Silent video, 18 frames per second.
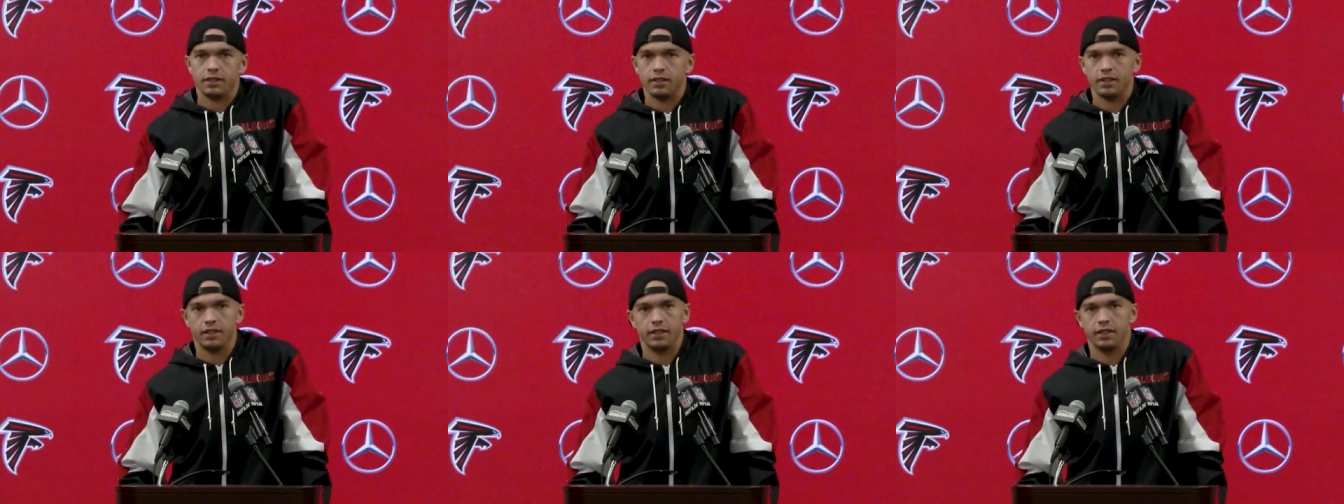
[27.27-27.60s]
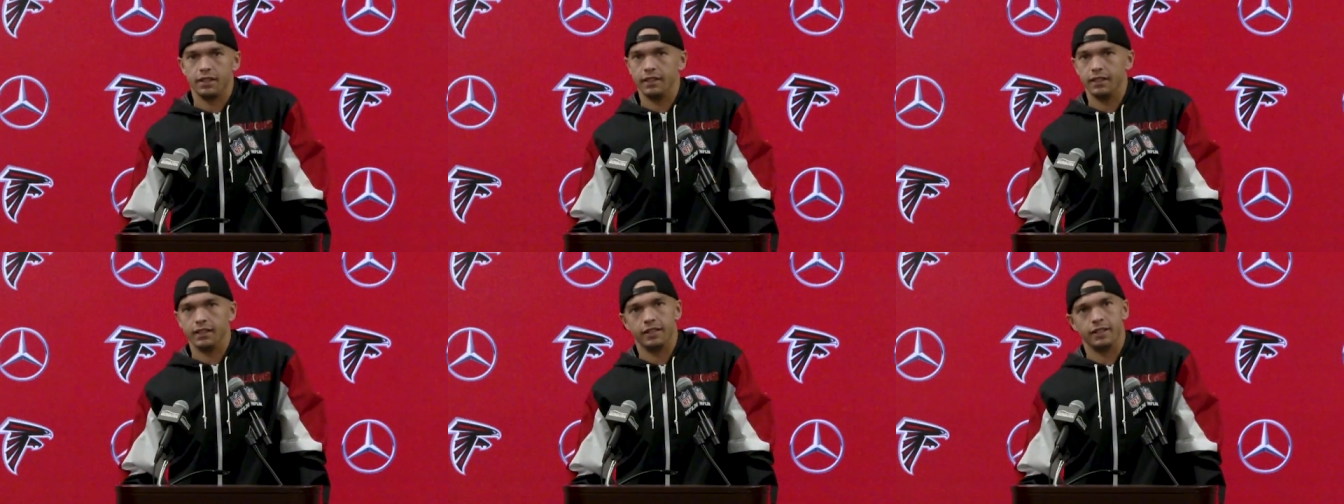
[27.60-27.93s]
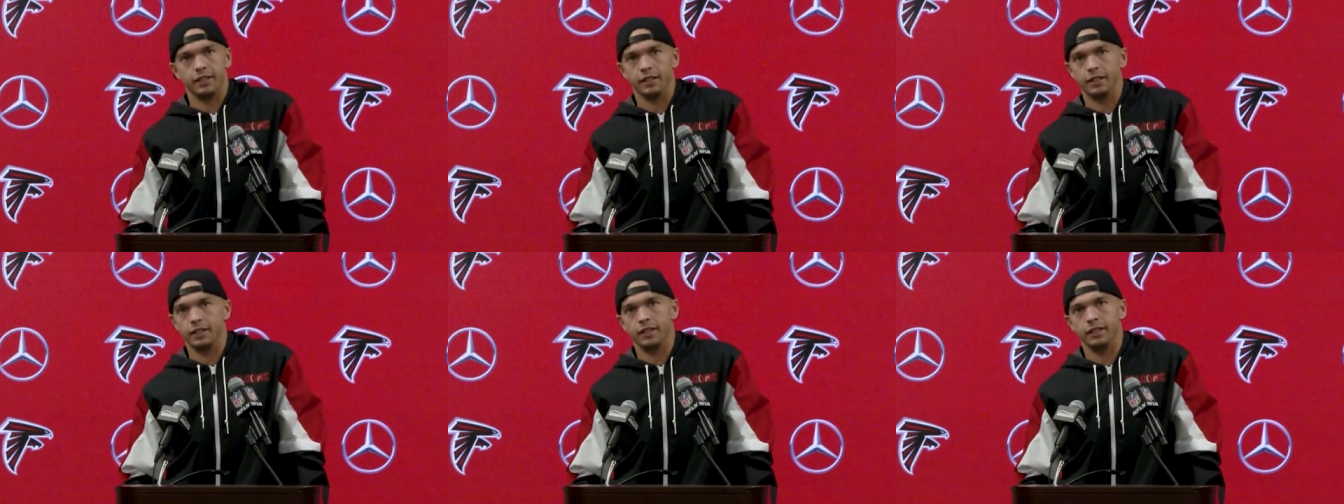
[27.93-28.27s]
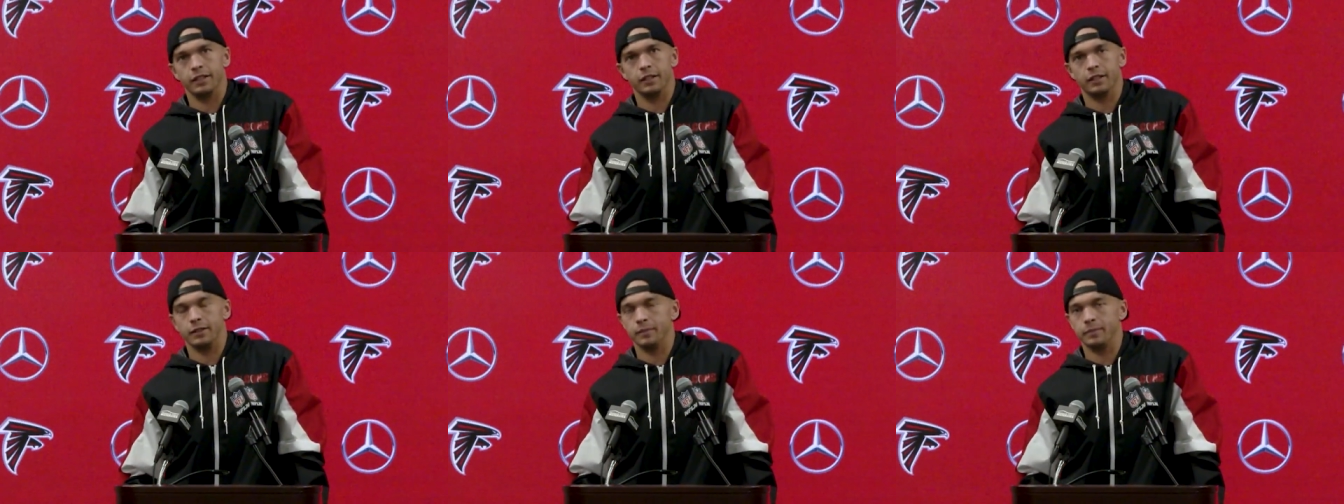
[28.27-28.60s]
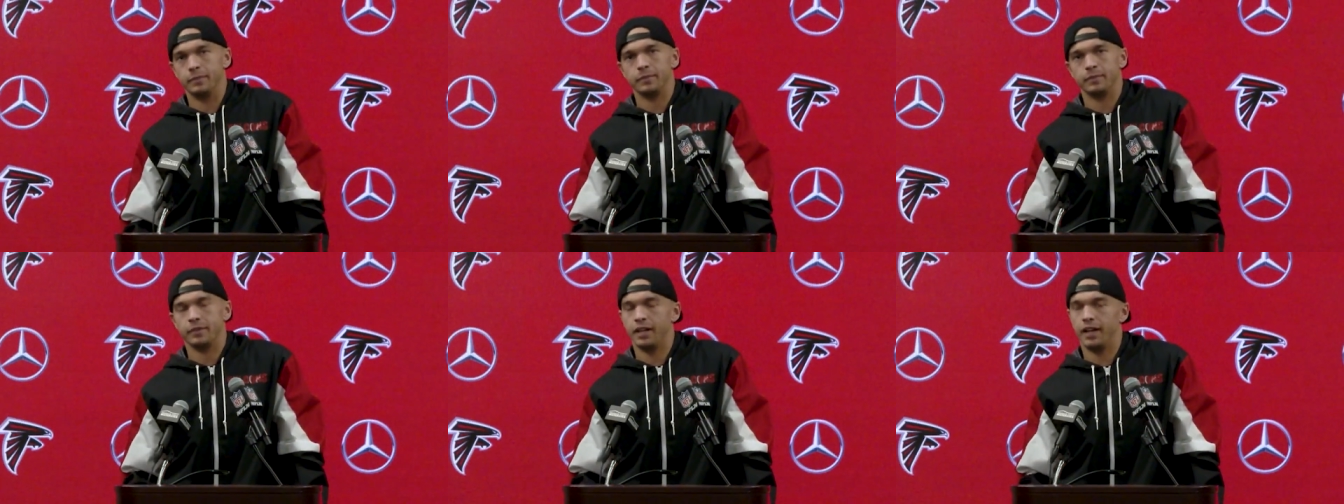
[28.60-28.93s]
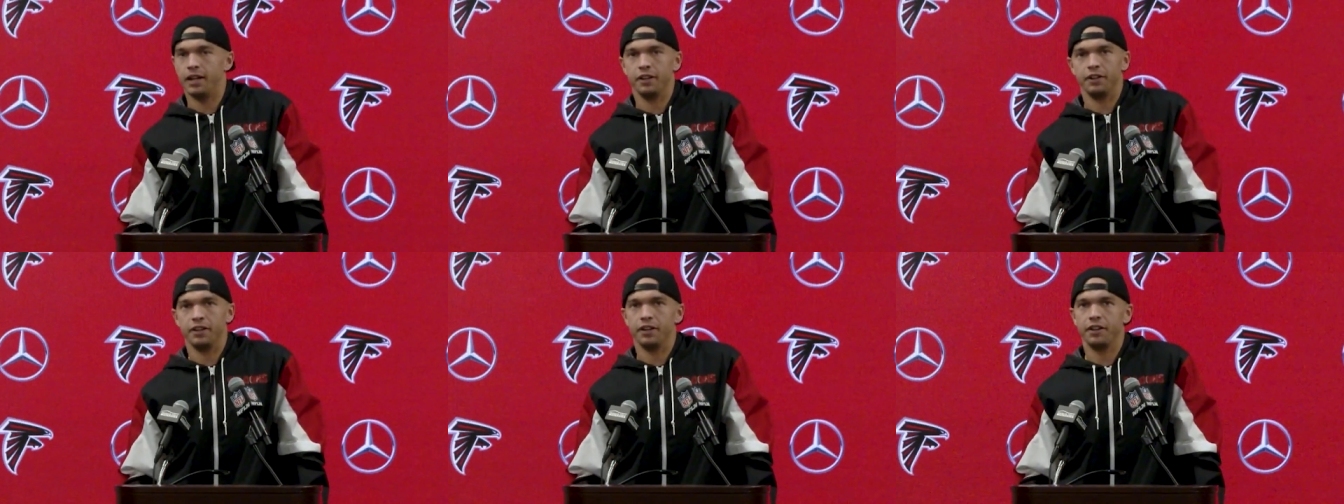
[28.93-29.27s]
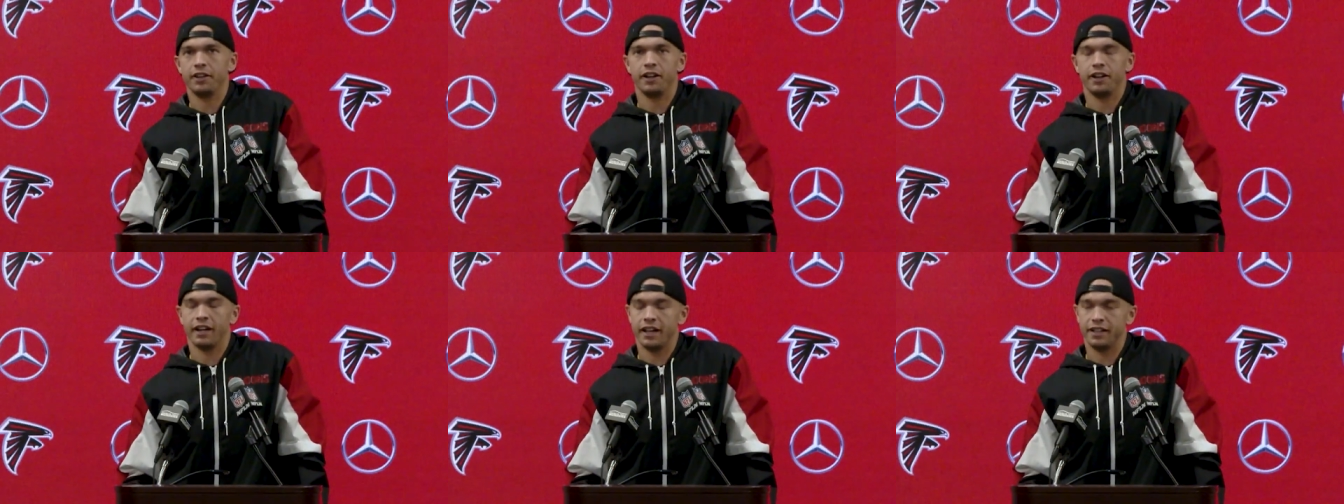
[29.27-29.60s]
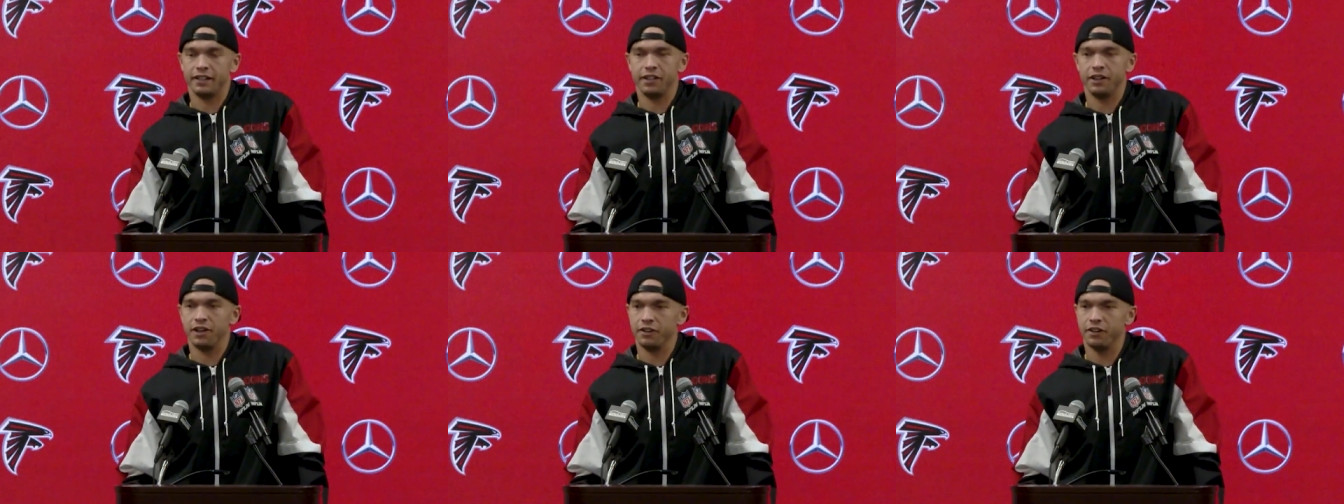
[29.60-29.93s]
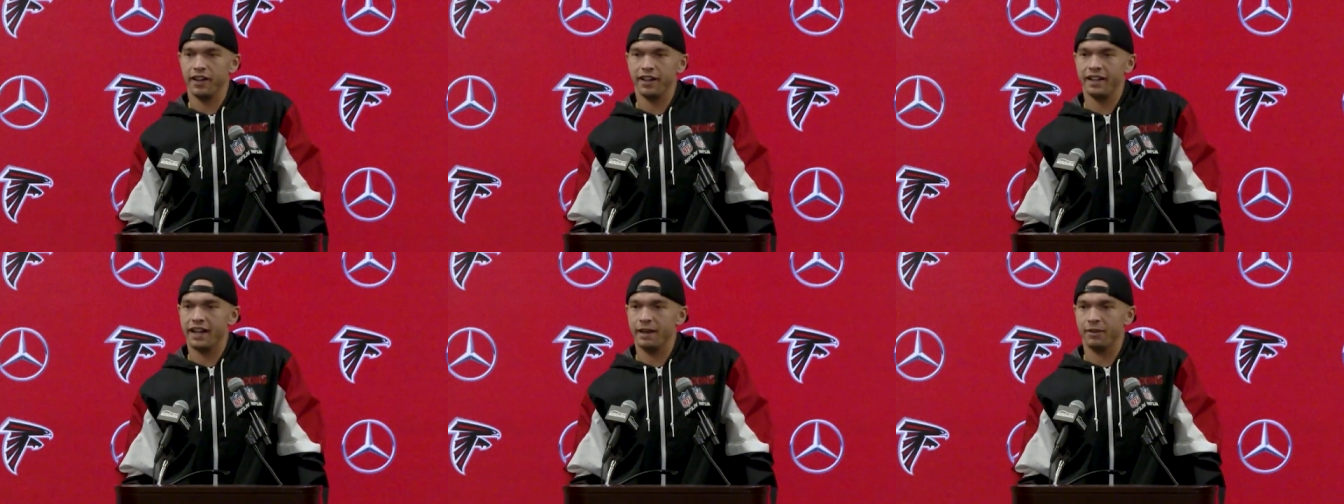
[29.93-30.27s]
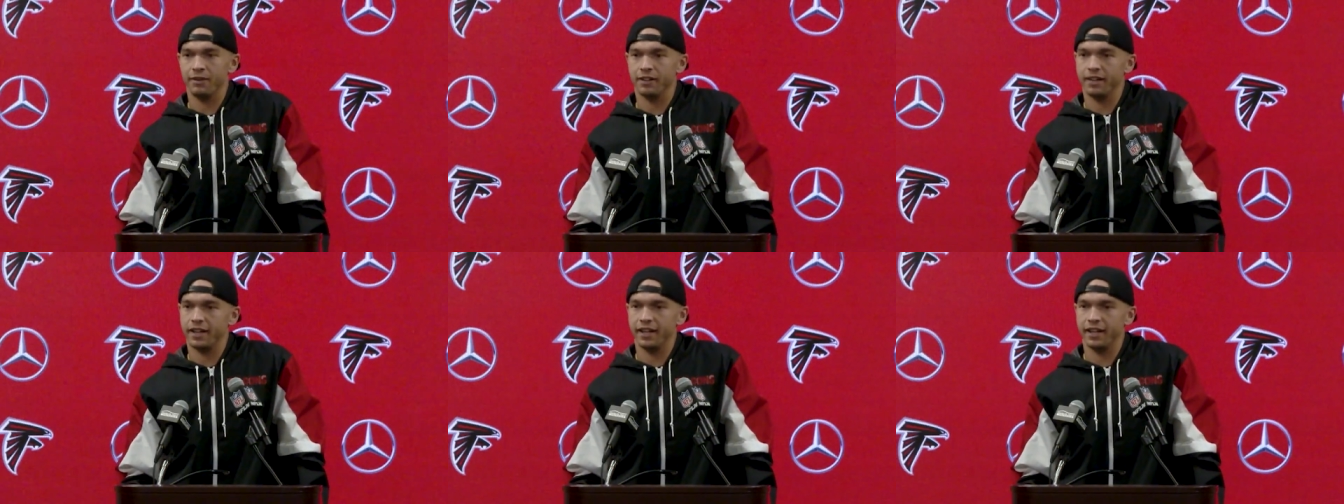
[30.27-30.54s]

I don't know. Y'all gonna have to go grade that one.